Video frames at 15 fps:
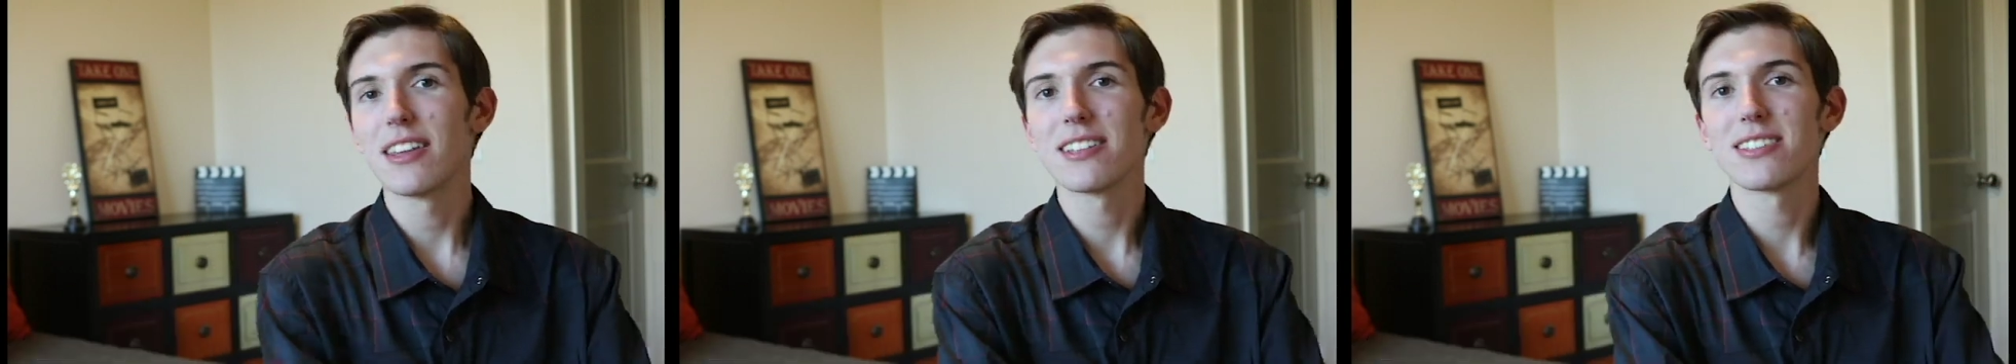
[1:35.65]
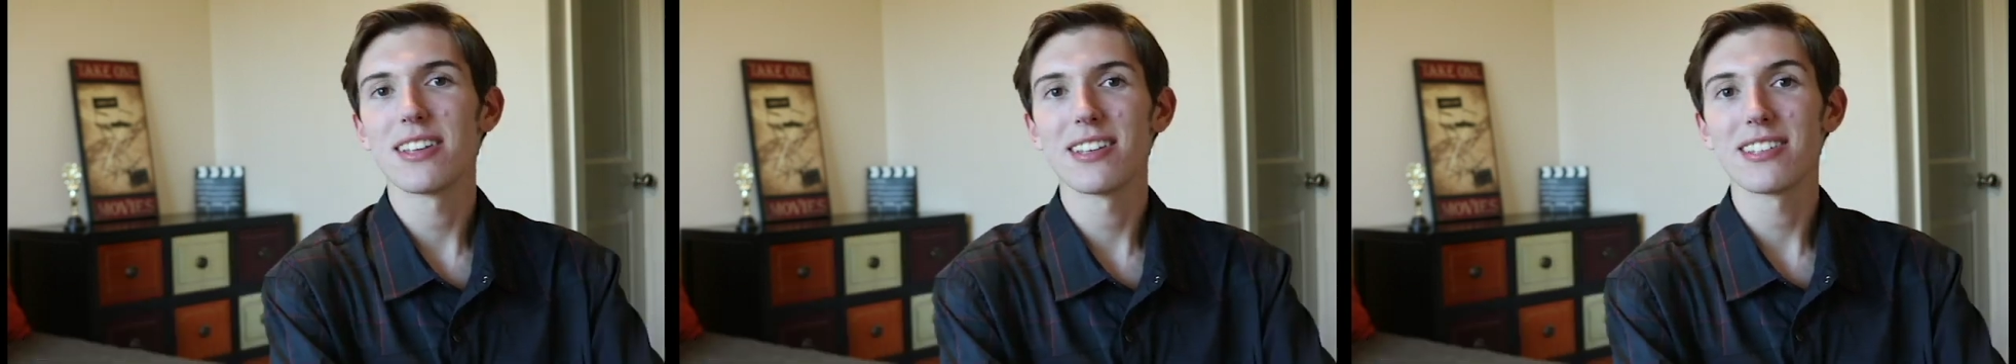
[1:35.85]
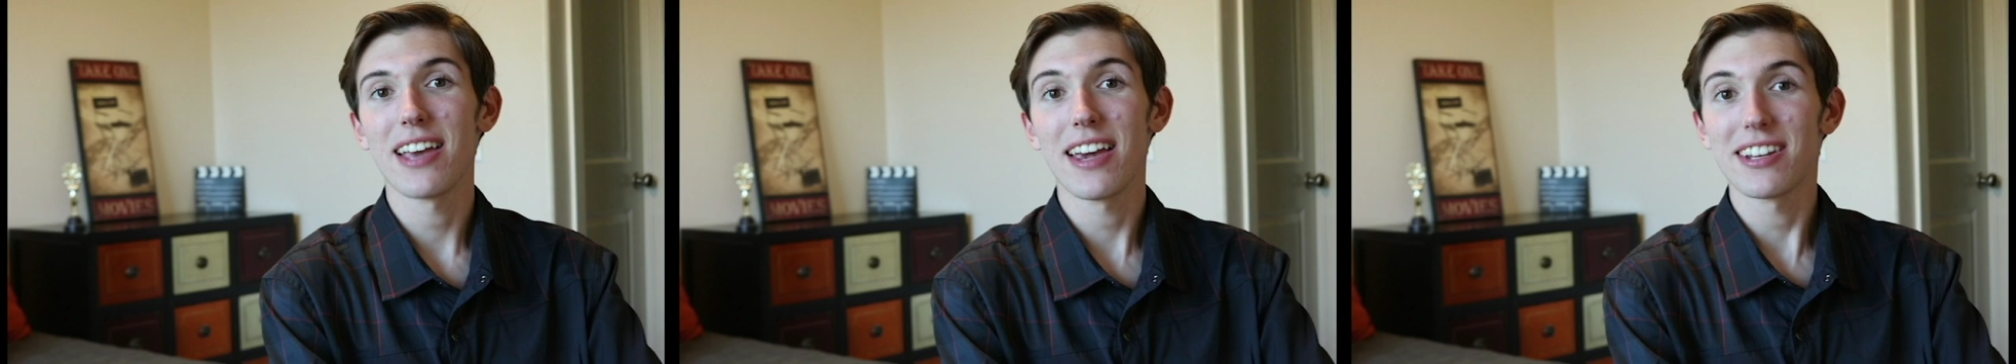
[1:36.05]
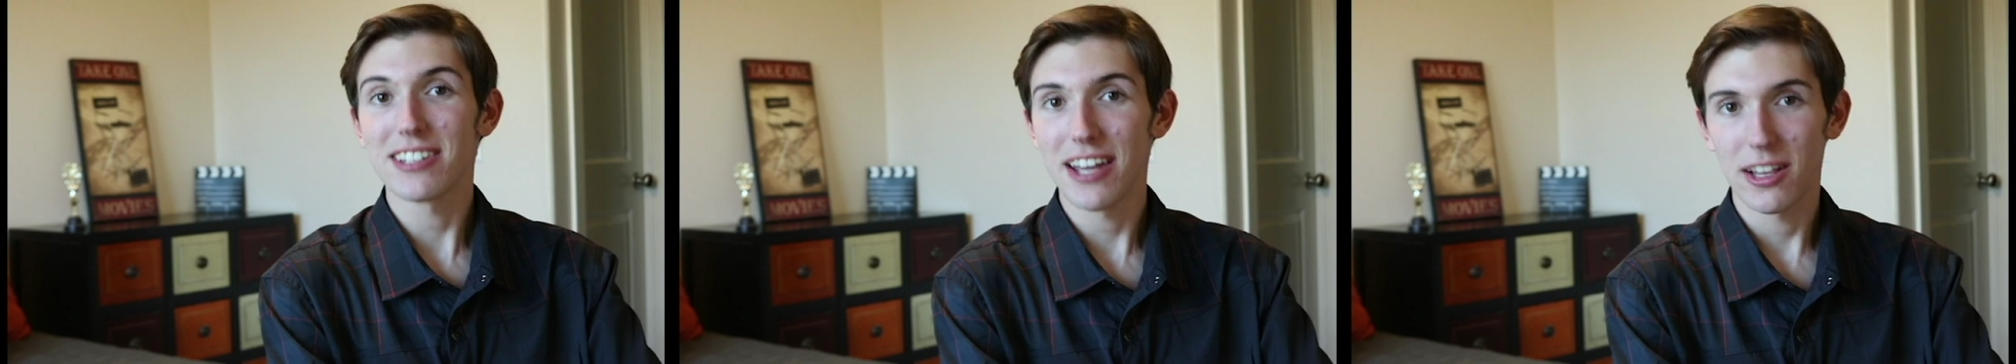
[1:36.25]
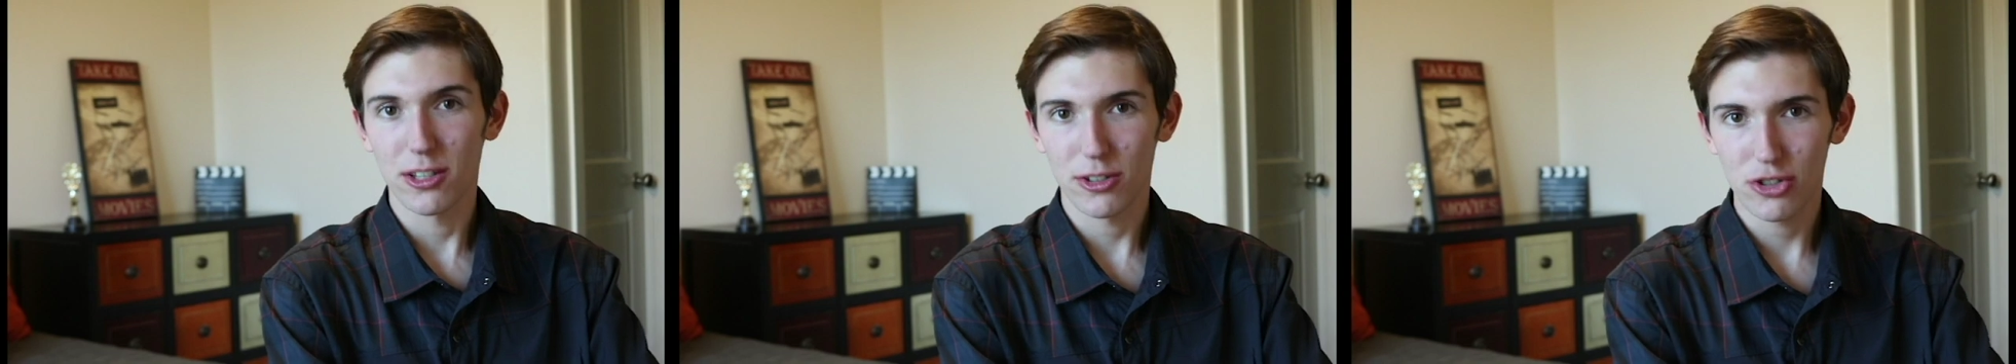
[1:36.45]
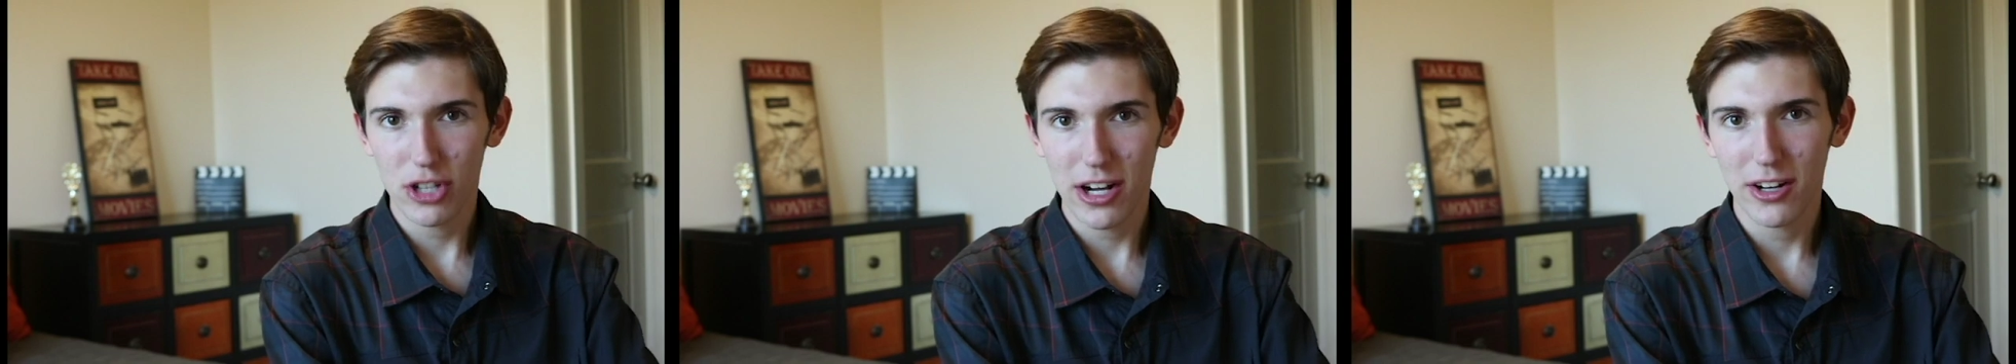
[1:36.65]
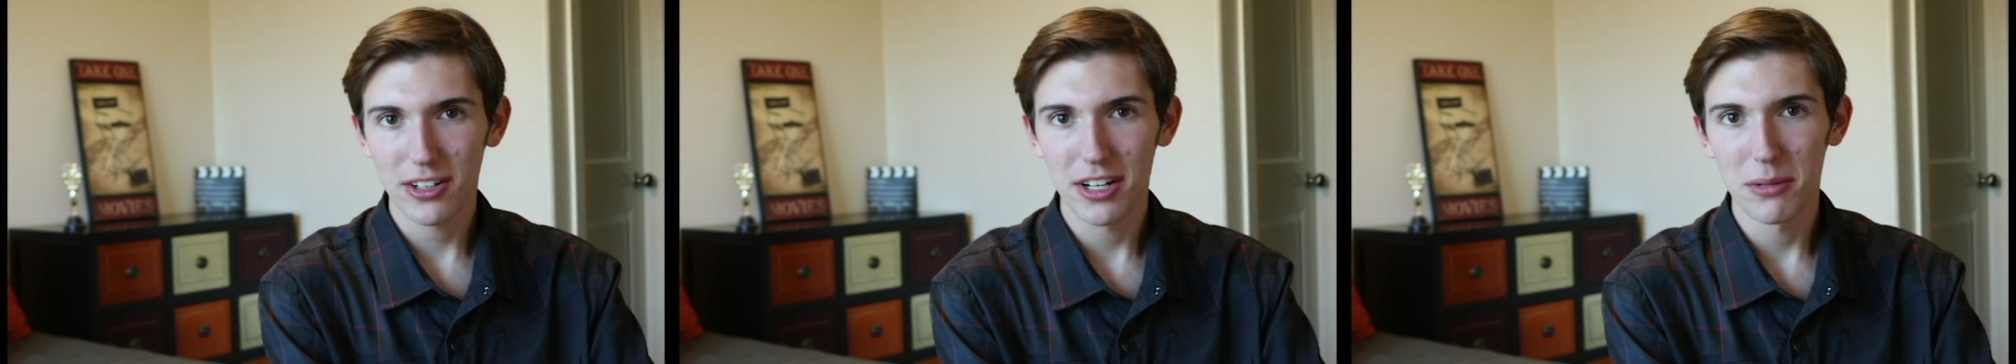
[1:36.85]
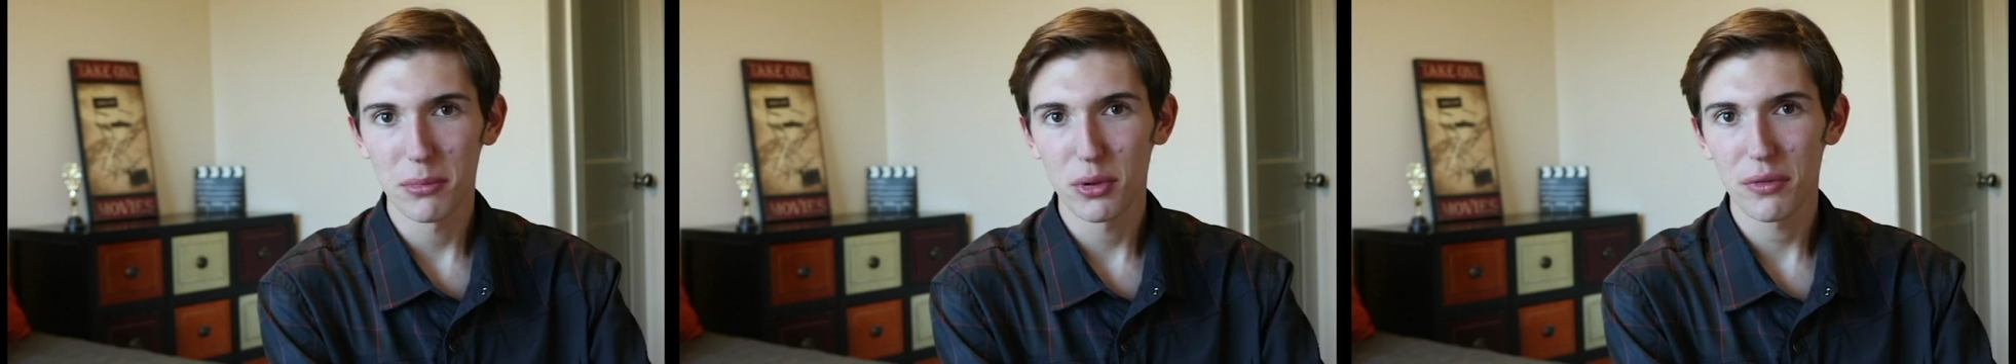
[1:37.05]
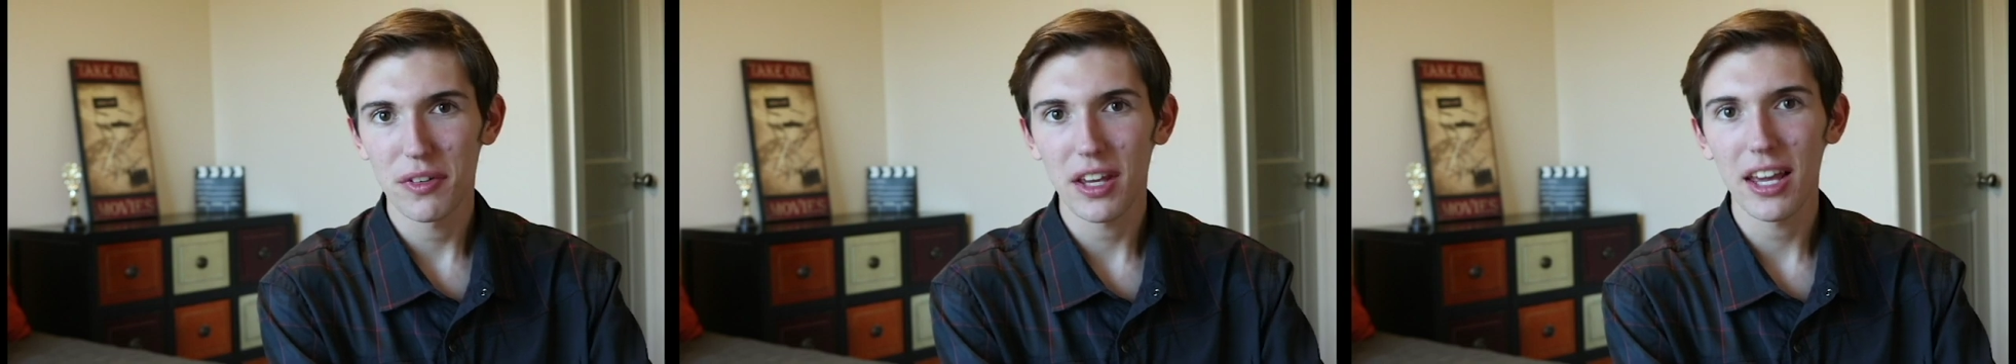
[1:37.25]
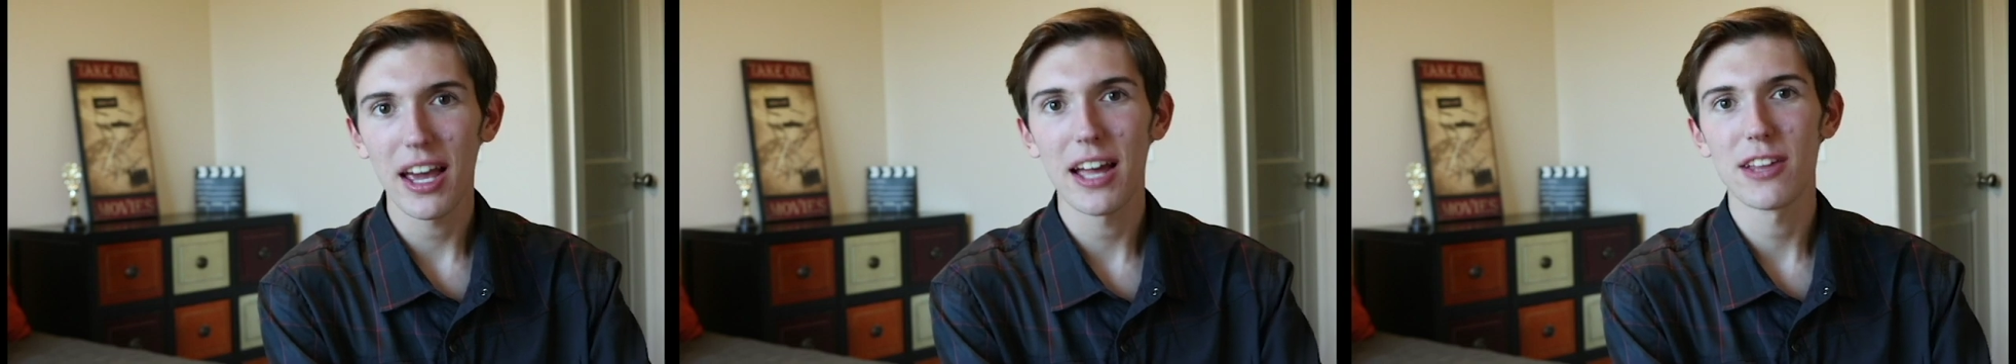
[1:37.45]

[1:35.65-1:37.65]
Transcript: This is a Taylor Sheridan movie,